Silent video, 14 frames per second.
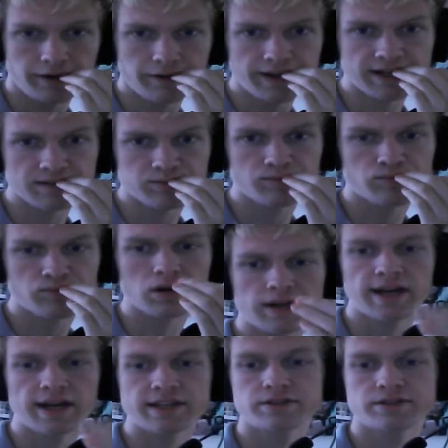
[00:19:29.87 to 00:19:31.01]
in XSplit
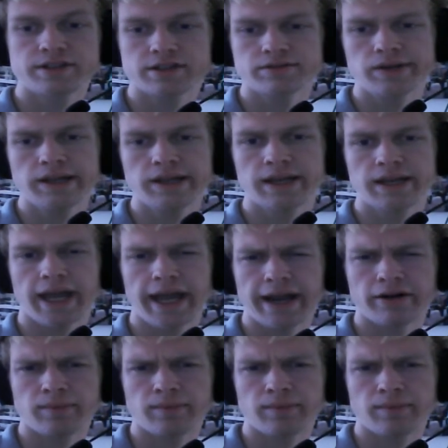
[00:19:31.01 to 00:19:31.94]
Broadcaster, it doesn't really care